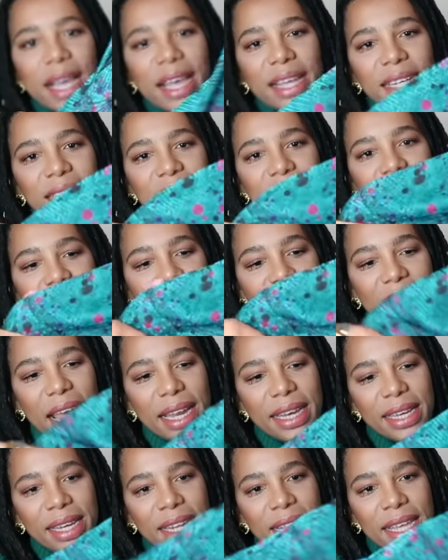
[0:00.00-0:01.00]
kind of
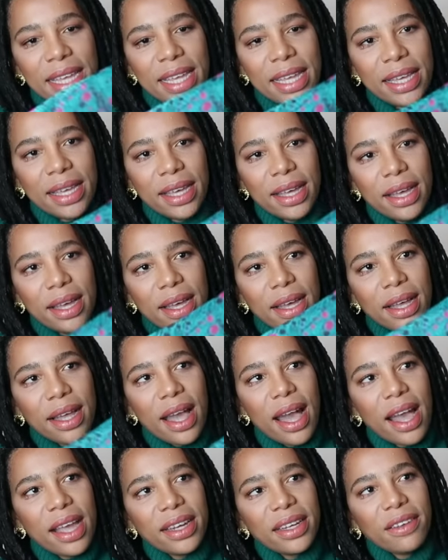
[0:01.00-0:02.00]
satiny
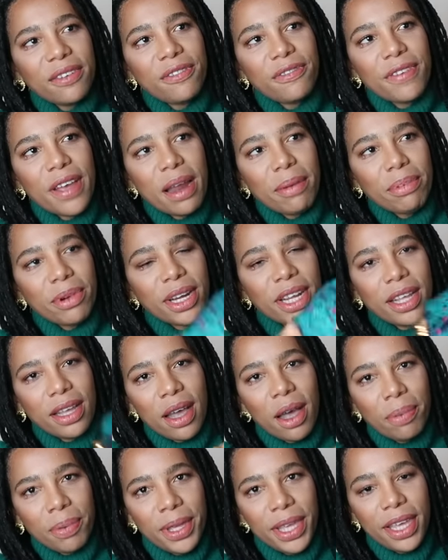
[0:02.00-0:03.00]
kind of fabric
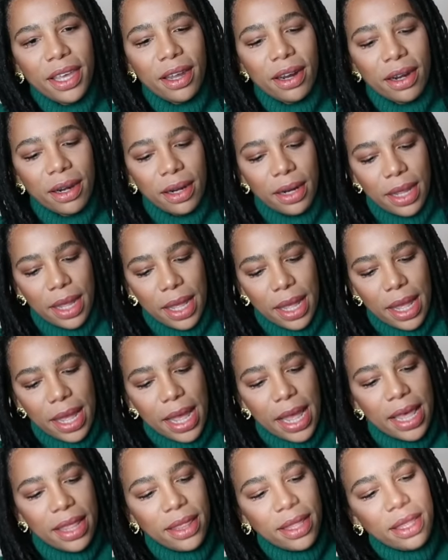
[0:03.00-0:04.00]
up here.
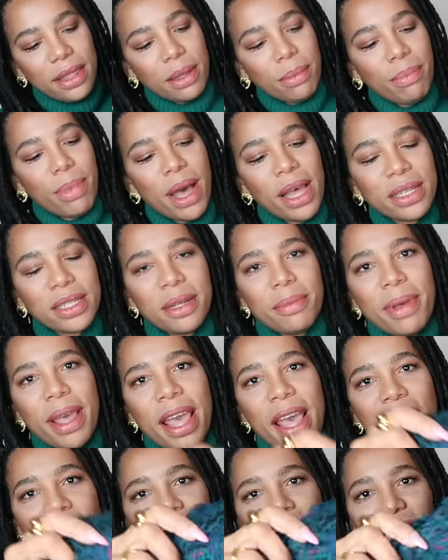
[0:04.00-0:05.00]
And then the bottom
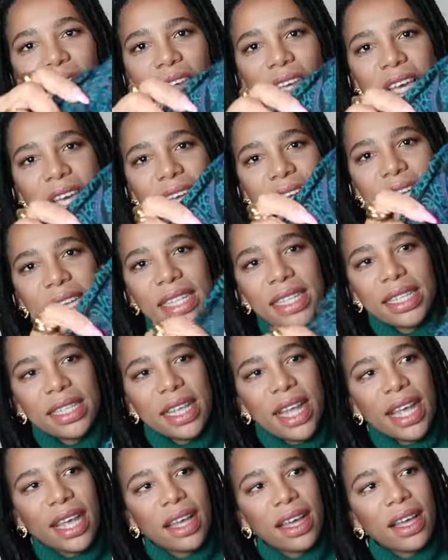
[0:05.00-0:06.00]
half is
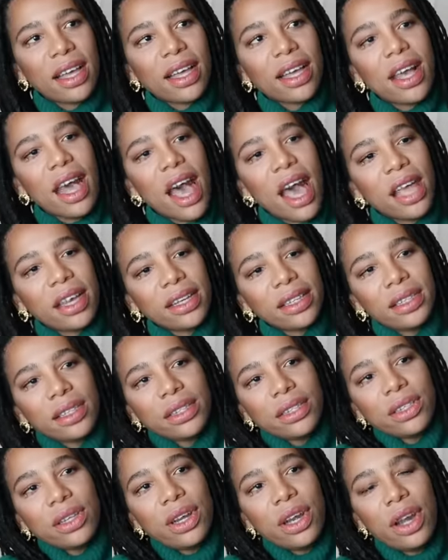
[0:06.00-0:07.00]
like a
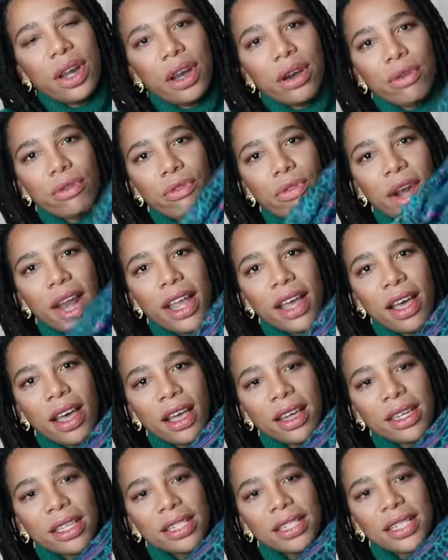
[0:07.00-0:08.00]
cotton
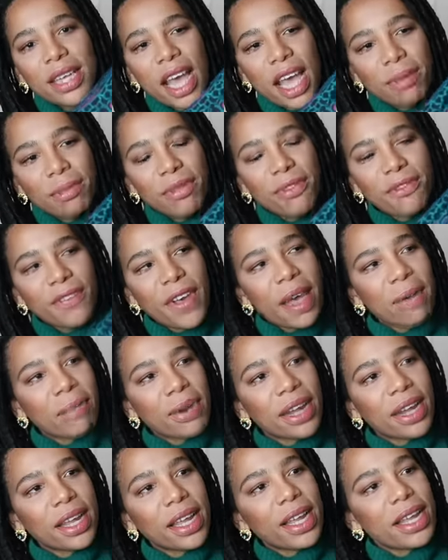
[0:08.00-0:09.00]
rayon type
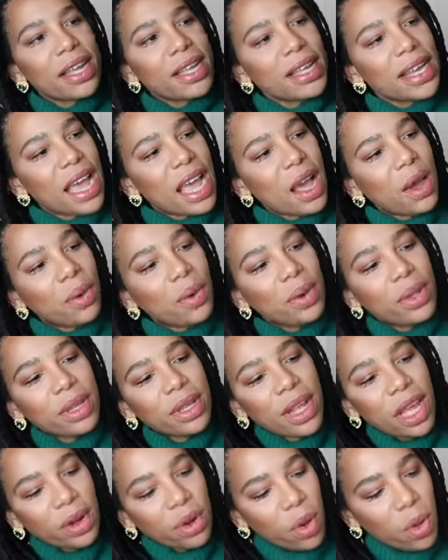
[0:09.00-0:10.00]
fabric. Now,
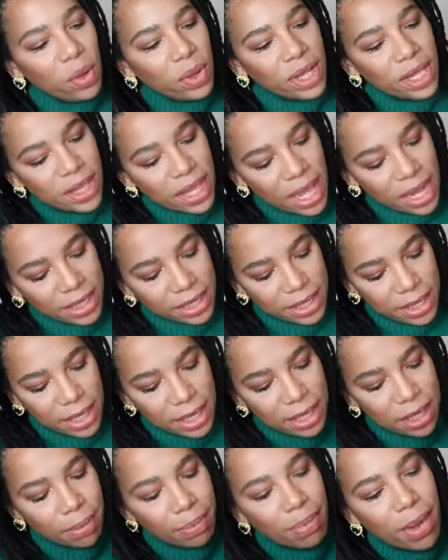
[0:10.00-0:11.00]
not only that,
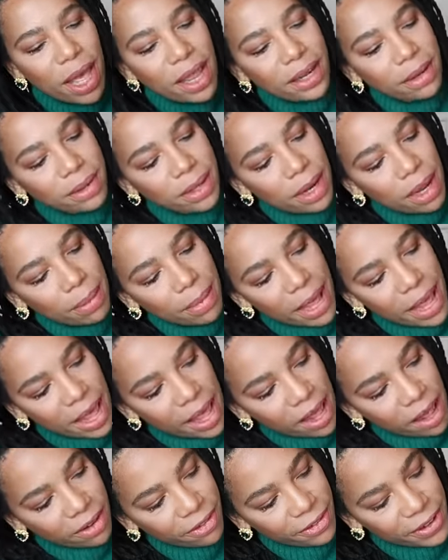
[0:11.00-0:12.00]
the bottom
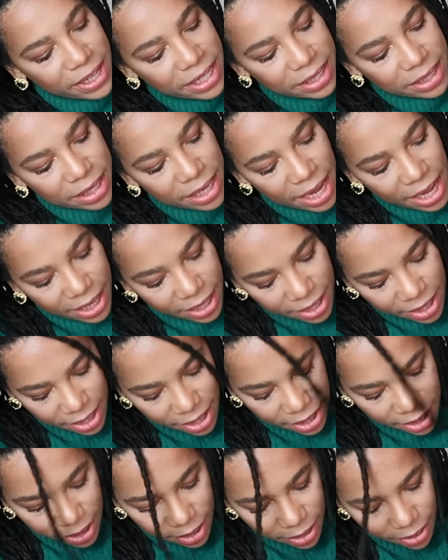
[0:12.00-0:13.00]
half is like
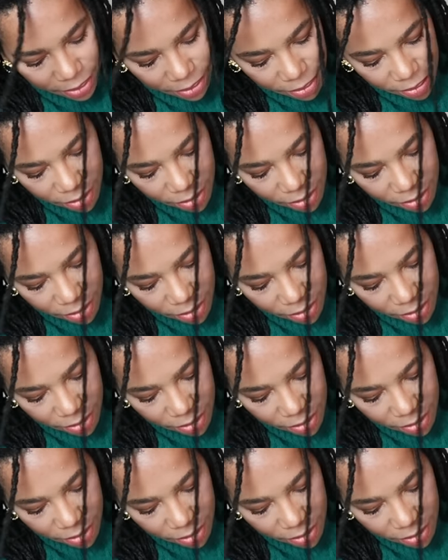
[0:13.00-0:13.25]
a